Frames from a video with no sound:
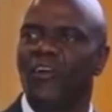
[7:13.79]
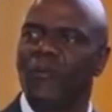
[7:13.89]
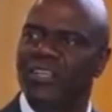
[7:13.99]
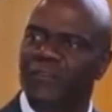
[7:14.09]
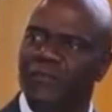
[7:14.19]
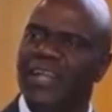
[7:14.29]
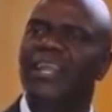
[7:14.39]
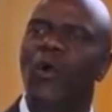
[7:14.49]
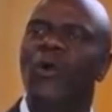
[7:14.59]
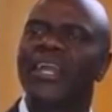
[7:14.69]
We must fund
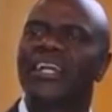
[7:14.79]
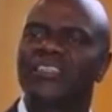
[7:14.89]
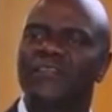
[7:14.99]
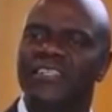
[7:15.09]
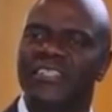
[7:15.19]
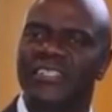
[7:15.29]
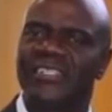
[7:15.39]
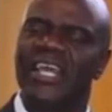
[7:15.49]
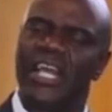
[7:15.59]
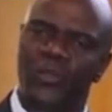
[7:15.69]
our own
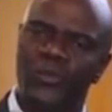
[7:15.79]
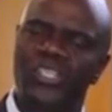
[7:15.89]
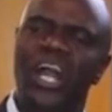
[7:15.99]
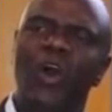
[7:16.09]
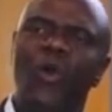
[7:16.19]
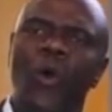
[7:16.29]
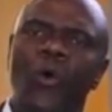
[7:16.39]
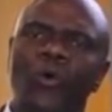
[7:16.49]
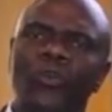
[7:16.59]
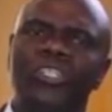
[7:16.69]
activities using our
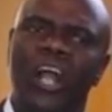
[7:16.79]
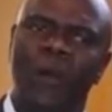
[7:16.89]
gold,